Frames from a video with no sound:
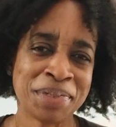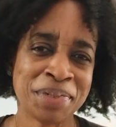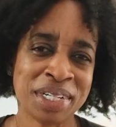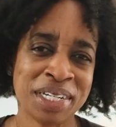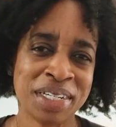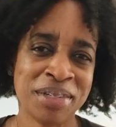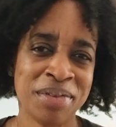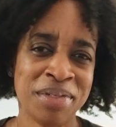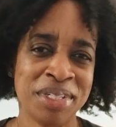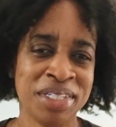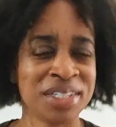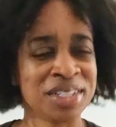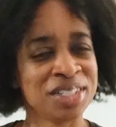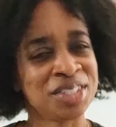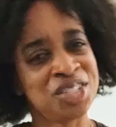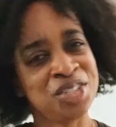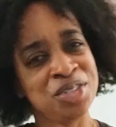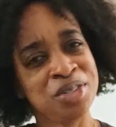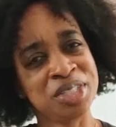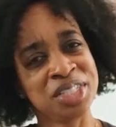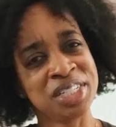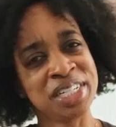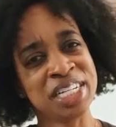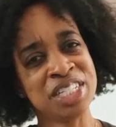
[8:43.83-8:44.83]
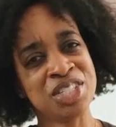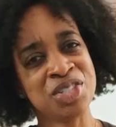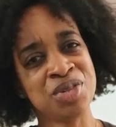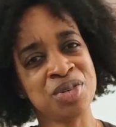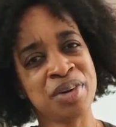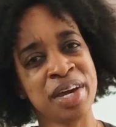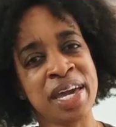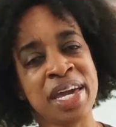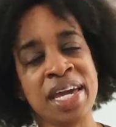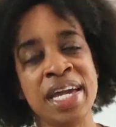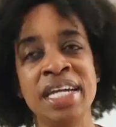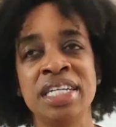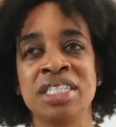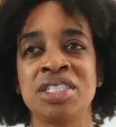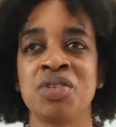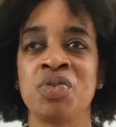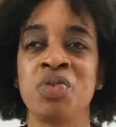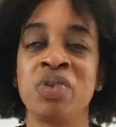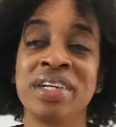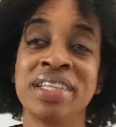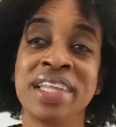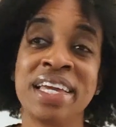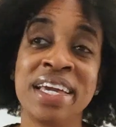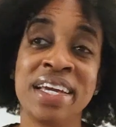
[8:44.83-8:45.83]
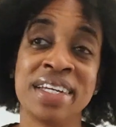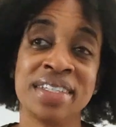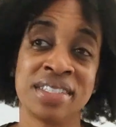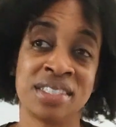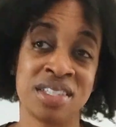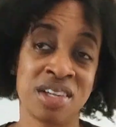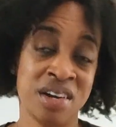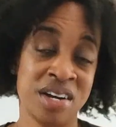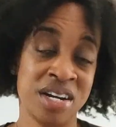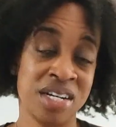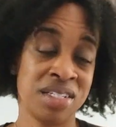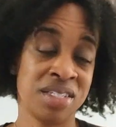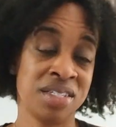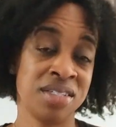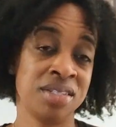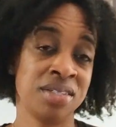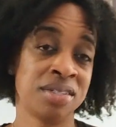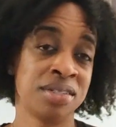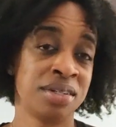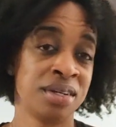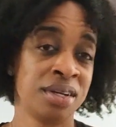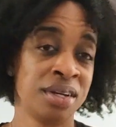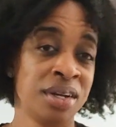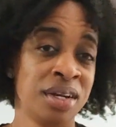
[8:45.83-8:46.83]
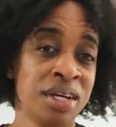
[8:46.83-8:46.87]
when the children get to an age or where they can start to